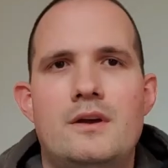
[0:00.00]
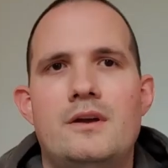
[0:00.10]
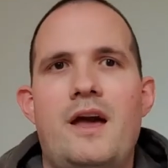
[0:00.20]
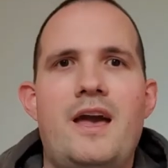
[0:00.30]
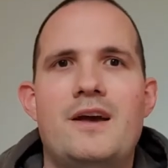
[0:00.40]

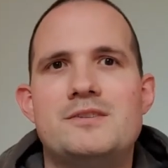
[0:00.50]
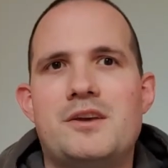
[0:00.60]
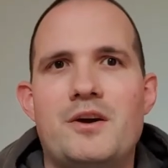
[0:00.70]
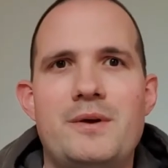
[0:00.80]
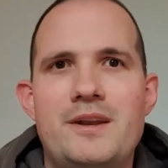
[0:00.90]
Hey, how's it
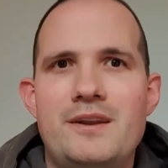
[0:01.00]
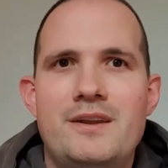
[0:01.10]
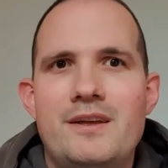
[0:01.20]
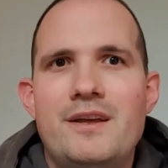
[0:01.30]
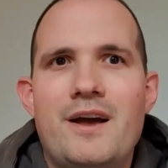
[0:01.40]
going?
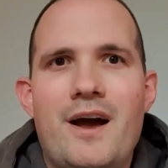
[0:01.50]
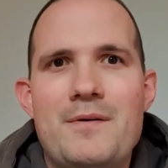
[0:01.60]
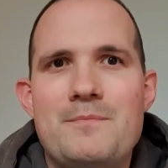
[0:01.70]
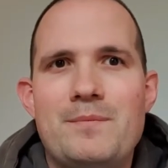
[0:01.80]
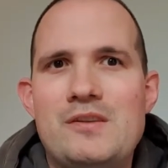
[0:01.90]

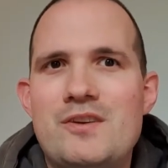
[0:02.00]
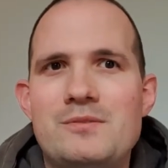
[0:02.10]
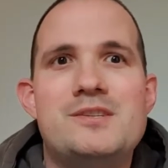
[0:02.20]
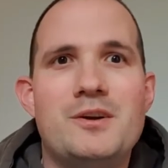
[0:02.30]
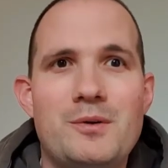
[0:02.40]
So
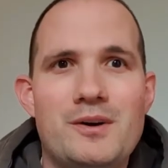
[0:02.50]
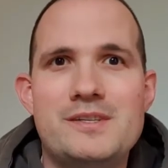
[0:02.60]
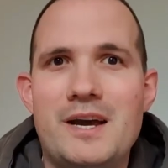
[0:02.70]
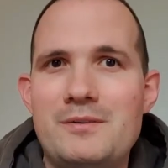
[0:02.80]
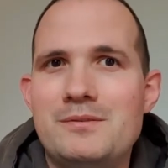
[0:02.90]
still locked
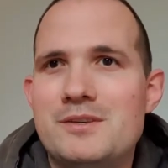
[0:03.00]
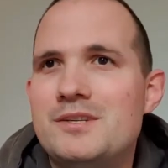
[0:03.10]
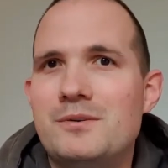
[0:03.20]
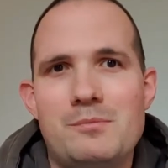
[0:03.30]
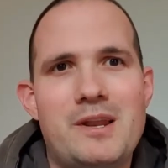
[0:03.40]
down,
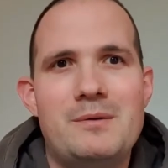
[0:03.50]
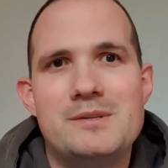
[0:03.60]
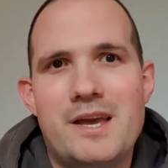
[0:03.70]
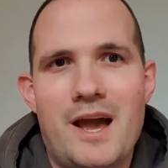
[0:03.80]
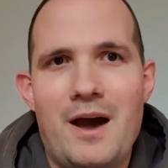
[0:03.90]
still not been able
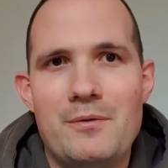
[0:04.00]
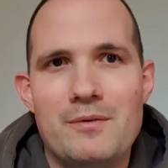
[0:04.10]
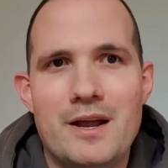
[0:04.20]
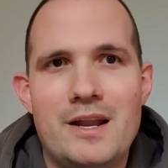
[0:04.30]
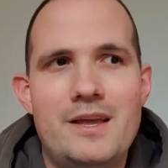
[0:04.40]
to get out
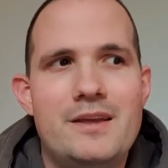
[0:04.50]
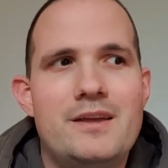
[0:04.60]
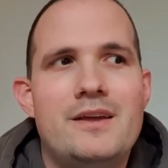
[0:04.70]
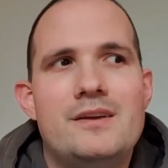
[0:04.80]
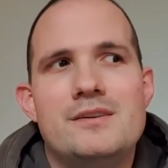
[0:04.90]
really.
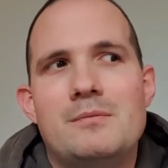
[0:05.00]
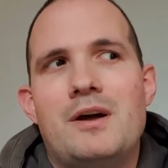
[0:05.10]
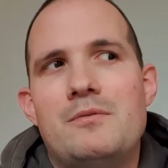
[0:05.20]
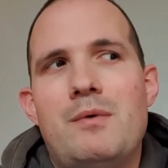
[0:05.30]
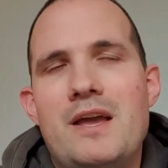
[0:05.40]
So I'm
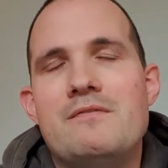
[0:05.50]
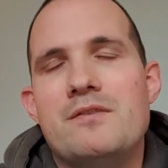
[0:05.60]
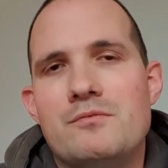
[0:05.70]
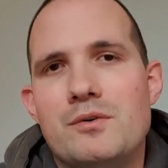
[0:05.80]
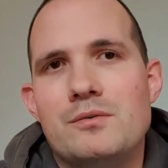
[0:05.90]
kind of waiting for
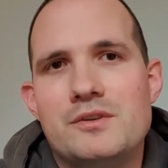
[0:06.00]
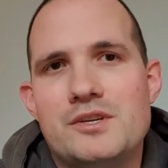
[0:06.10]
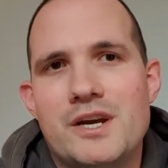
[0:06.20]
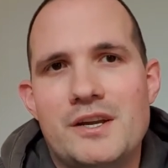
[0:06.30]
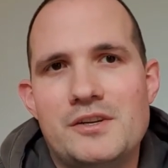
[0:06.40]
the rules to
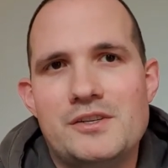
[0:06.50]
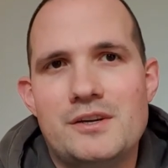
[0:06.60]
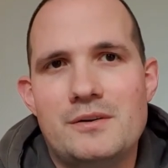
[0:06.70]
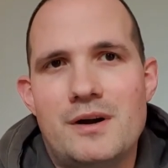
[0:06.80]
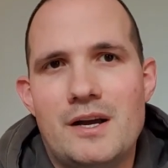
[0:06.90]
change
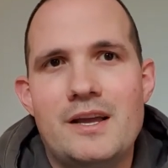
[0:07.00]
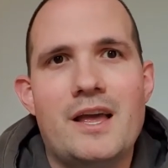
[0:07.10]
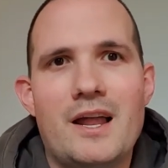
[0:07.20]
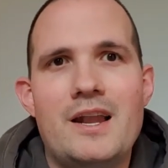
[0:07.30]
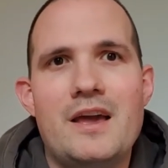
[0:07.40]
so I can
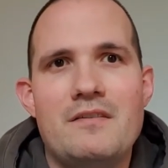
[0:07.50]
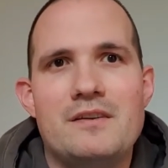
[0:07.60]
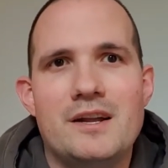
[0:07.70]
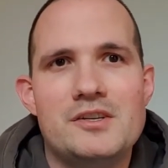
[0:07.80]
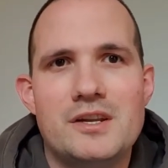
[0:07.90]
get a lift
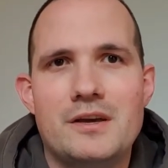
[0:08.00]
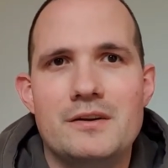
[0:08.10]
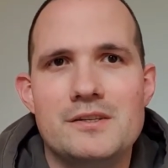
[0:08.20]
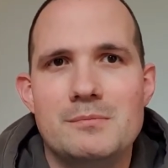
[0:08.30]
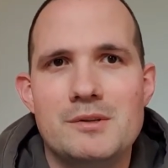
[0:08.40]
and actually go
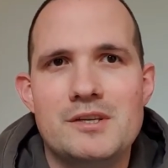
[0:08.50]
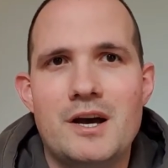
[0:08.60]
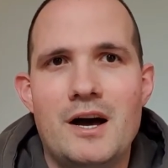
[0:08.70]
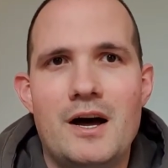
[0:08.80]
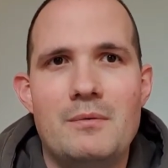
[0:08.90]
in someone's
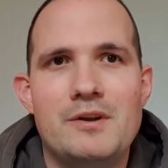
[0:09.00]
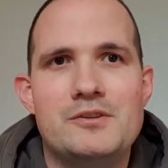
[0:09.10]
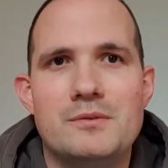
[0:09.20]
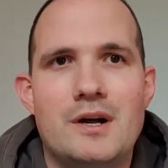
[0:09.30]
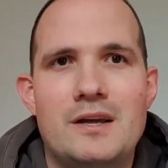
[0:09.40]
car,
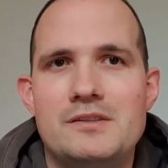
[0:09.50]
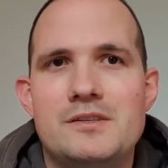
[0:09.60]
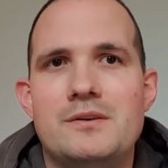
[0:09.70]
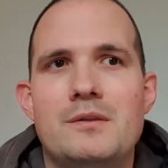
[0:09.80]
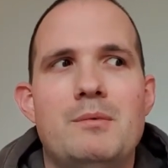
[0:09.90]
which we're not allowed to
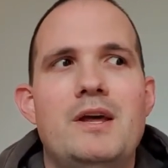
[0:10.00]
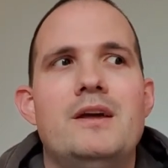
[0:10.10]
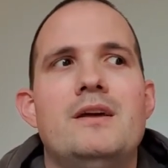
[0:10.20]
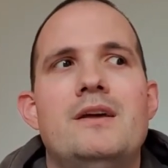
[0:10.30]
do at the minute.